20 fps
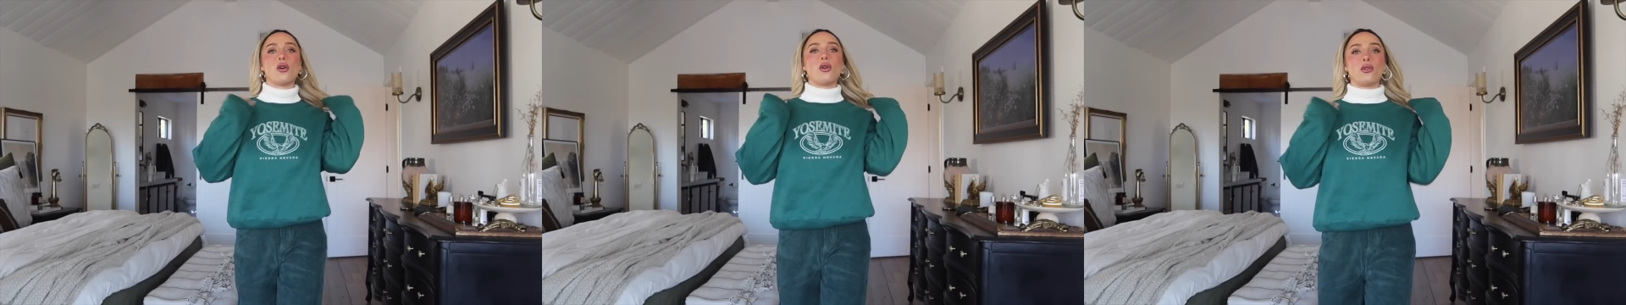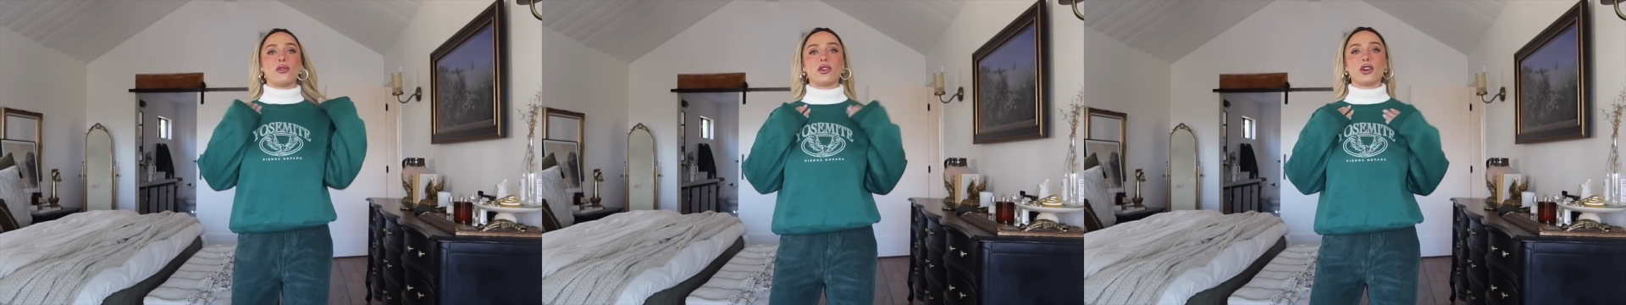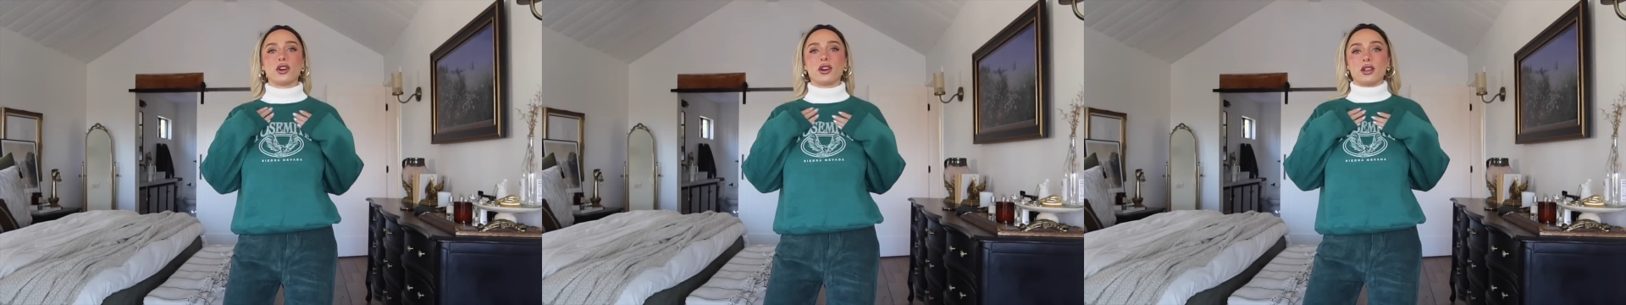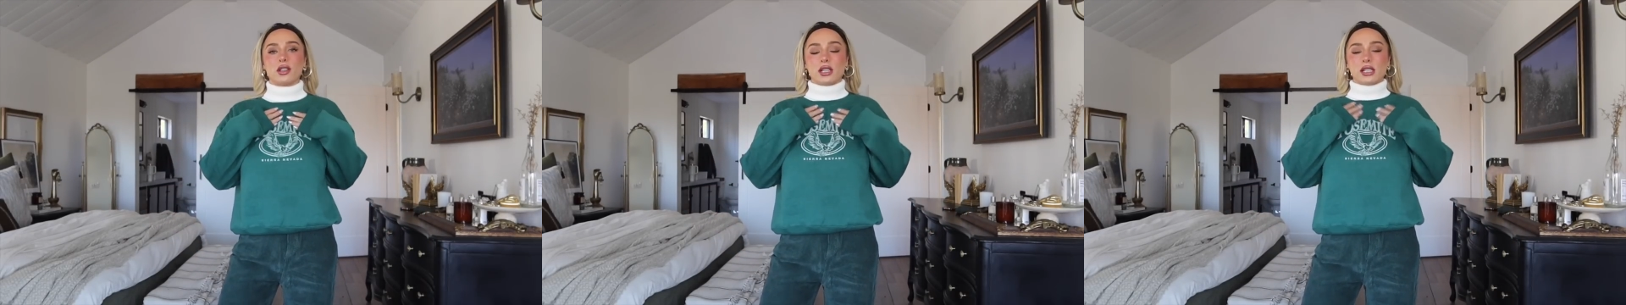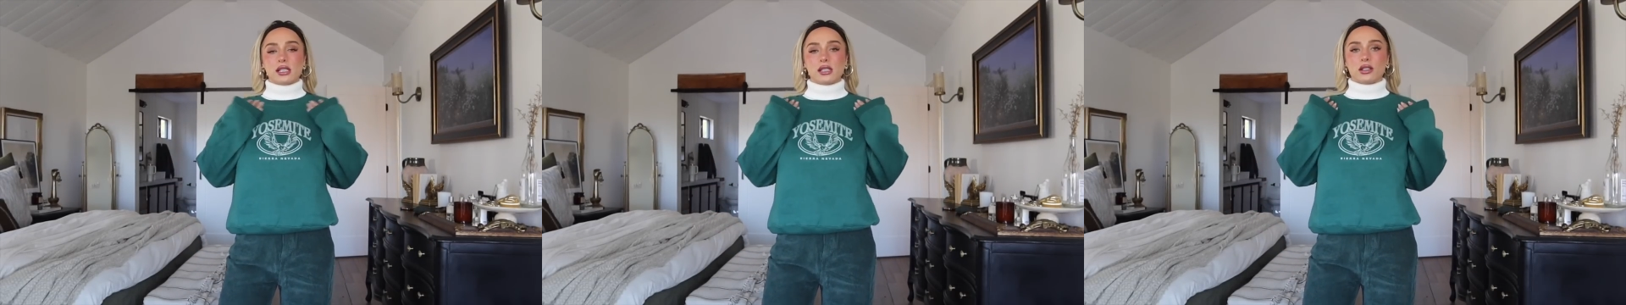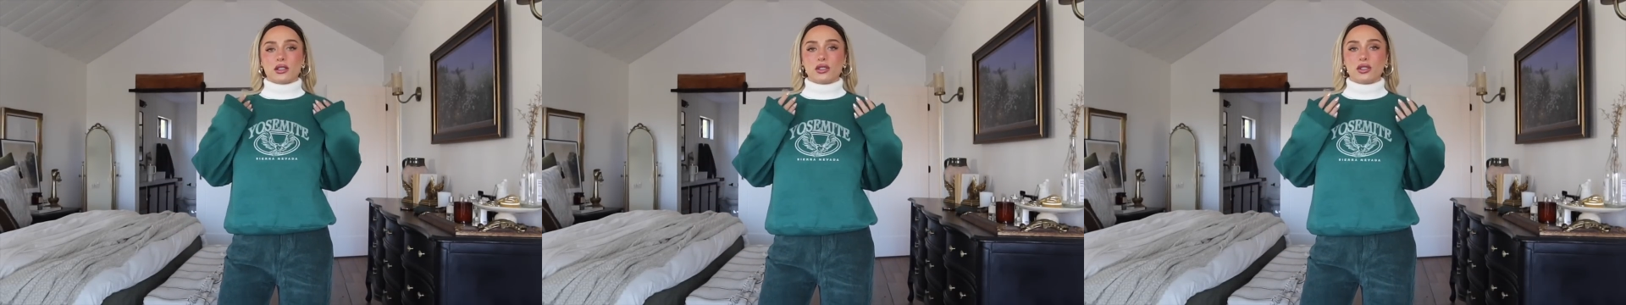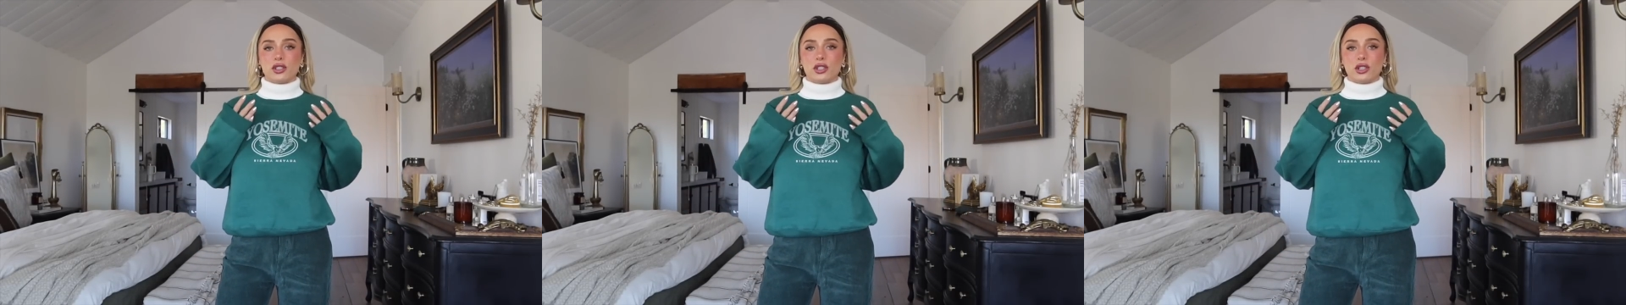over this
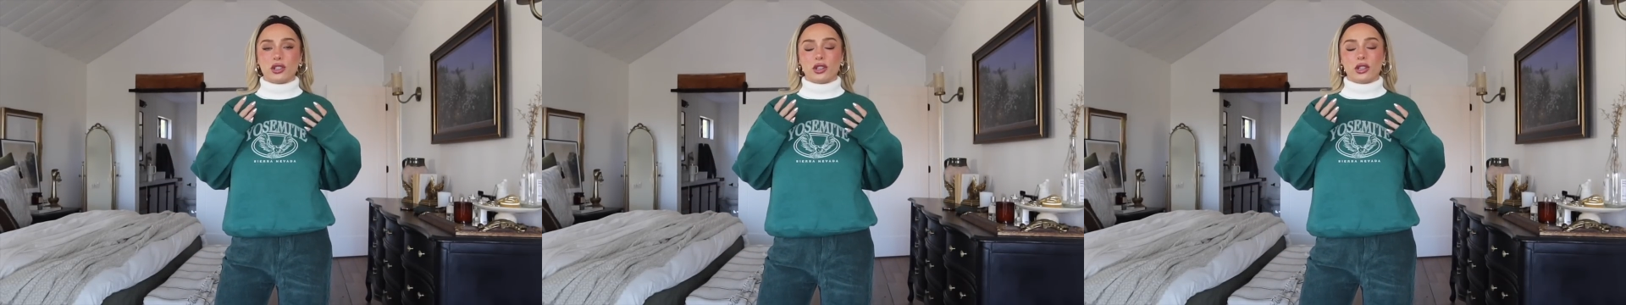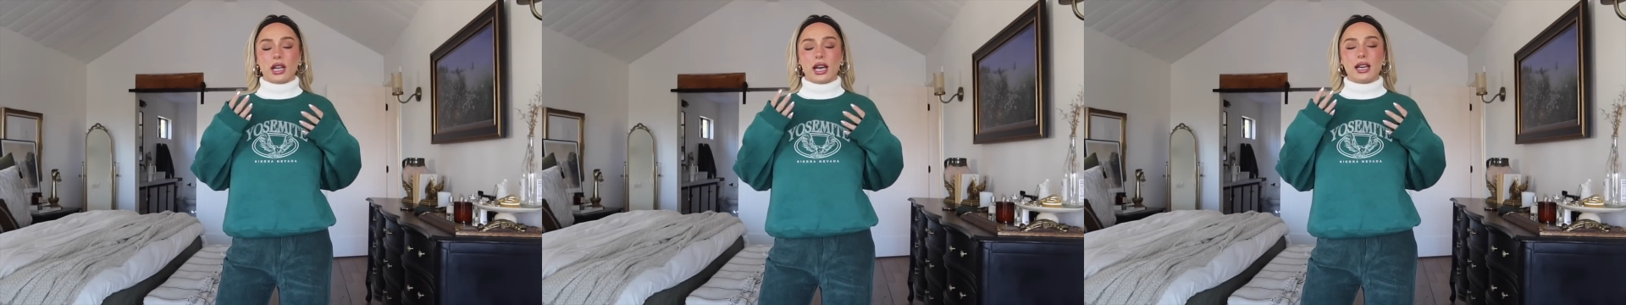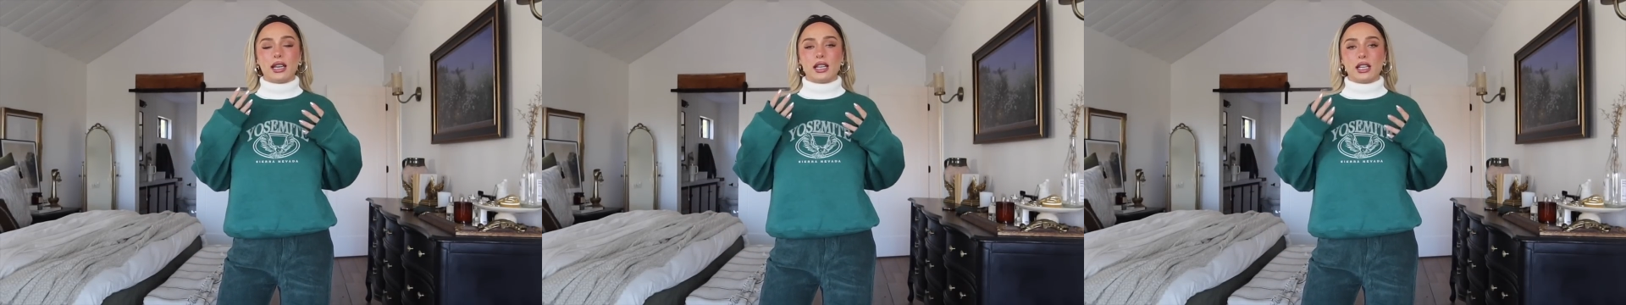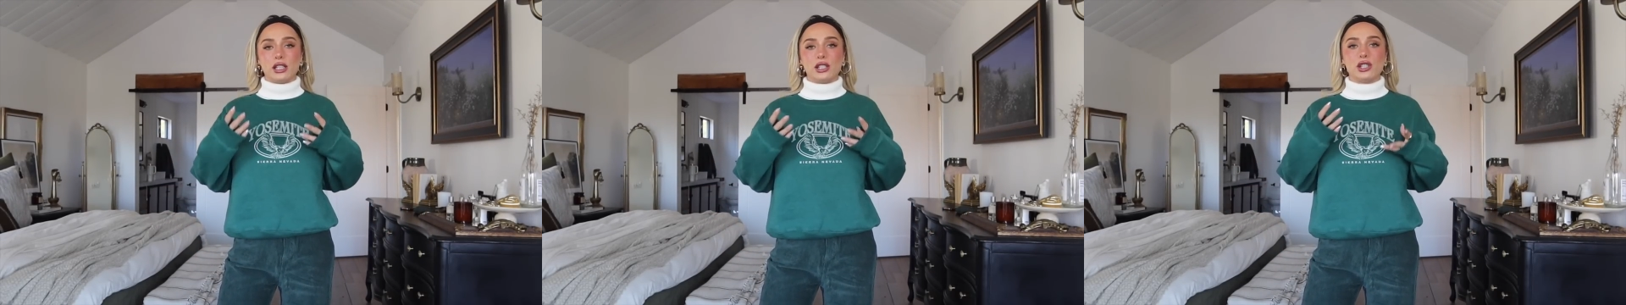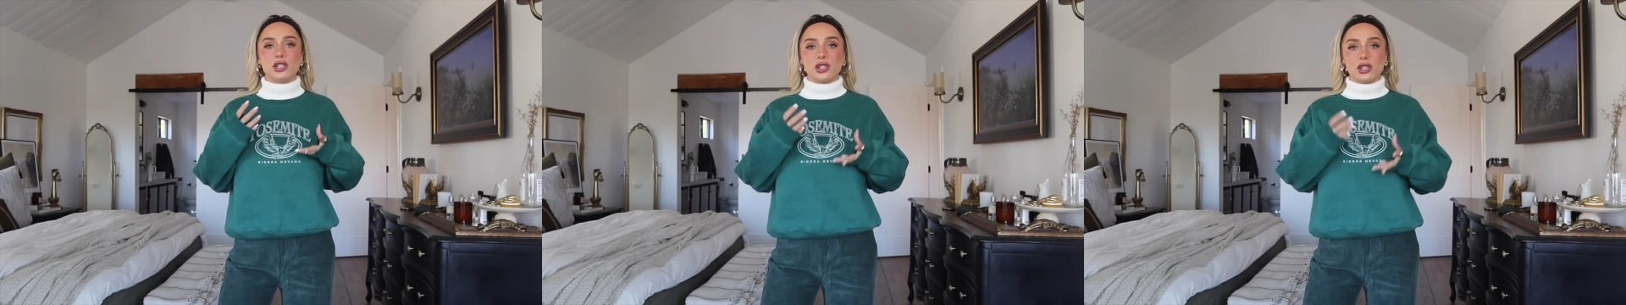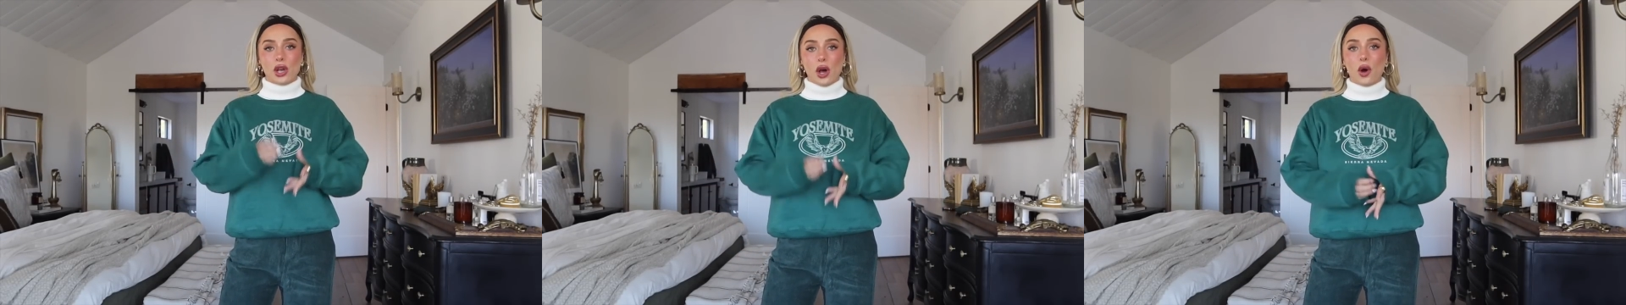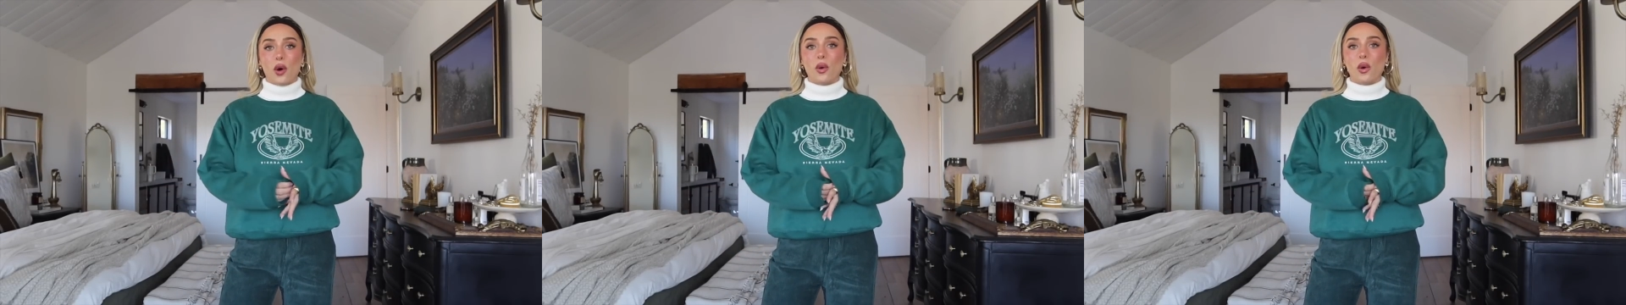little turtleneck is
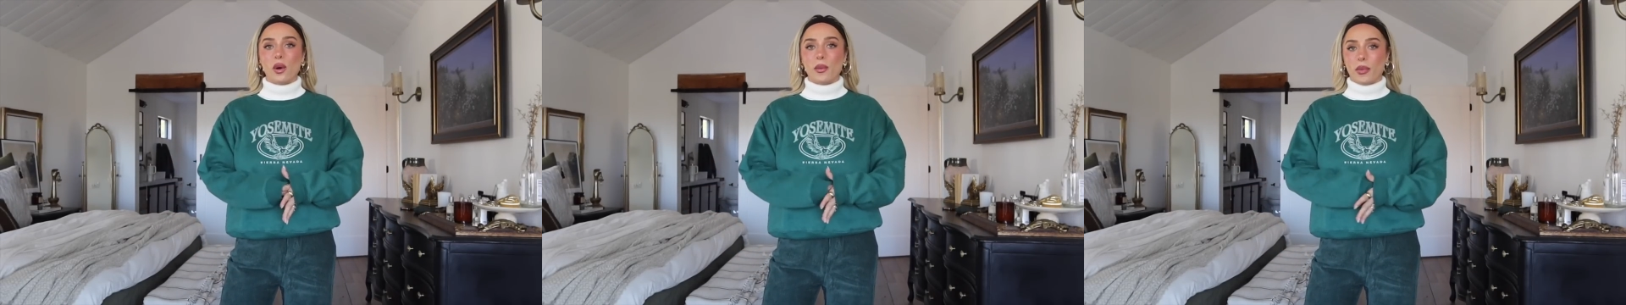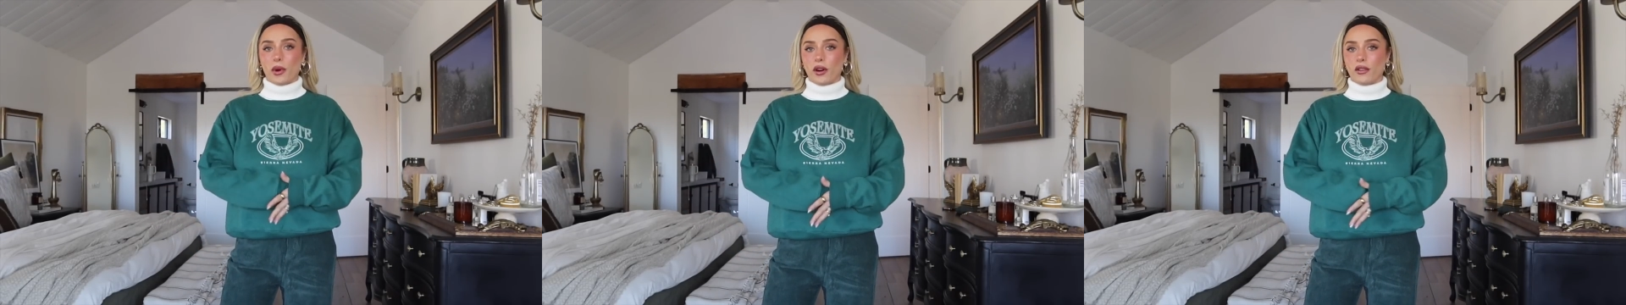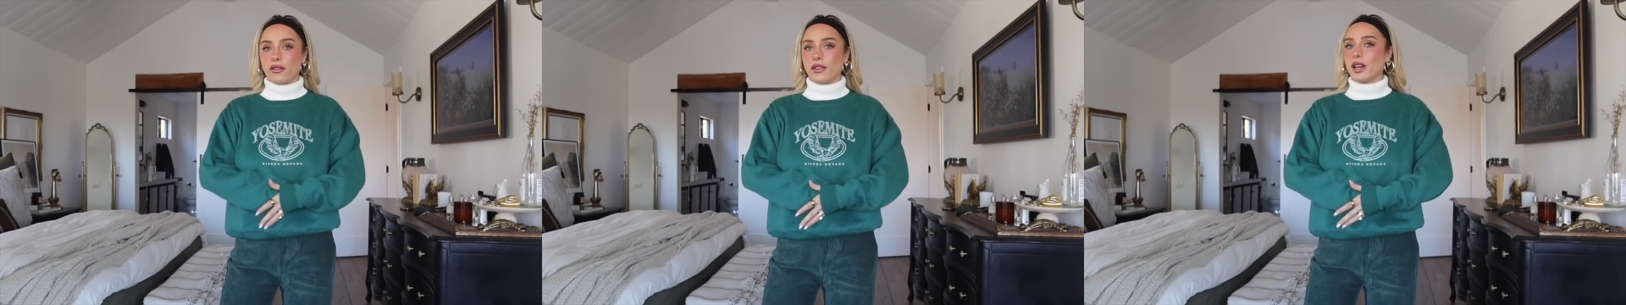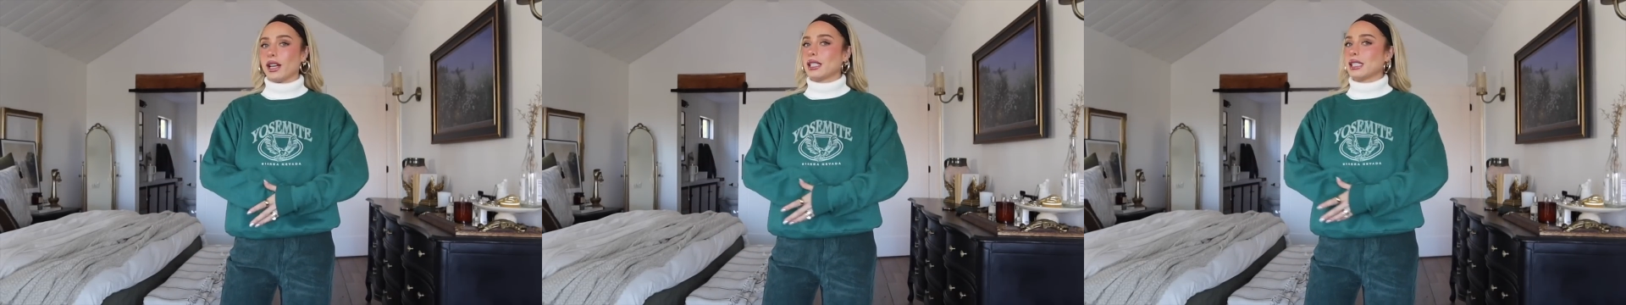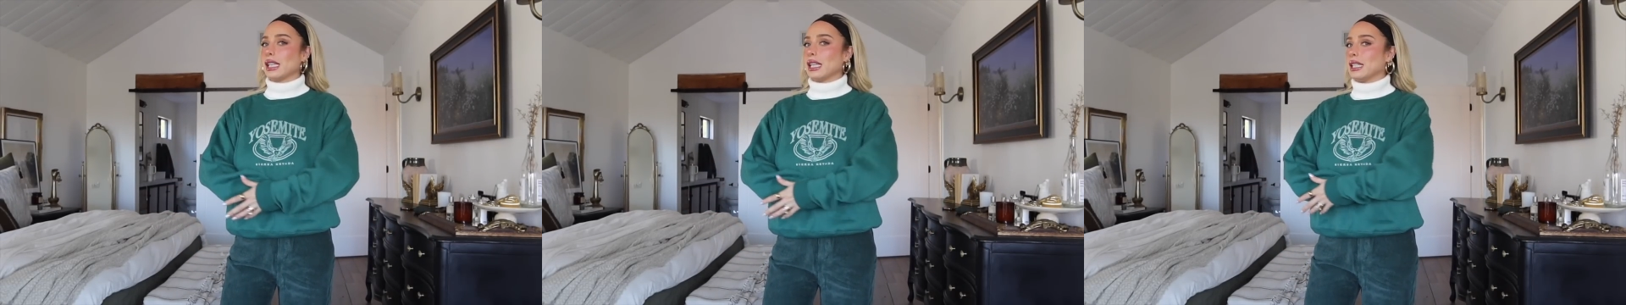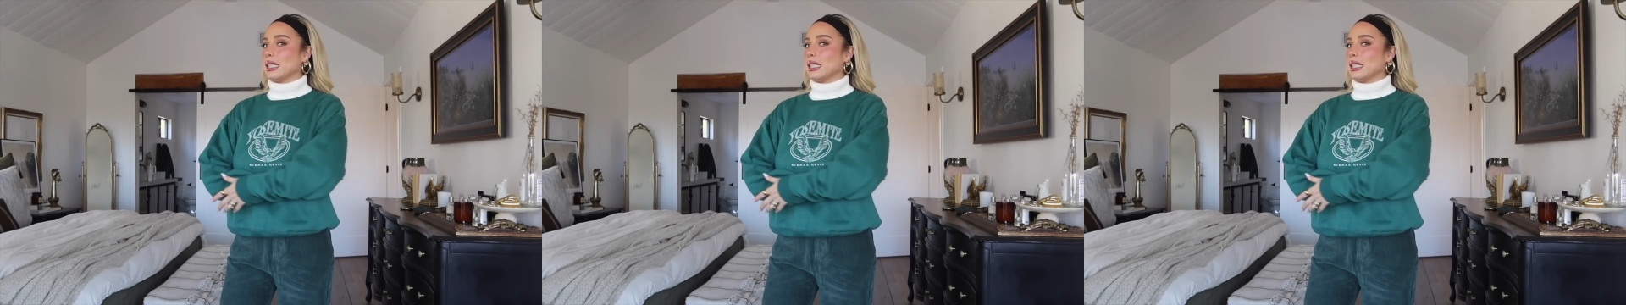so perfect.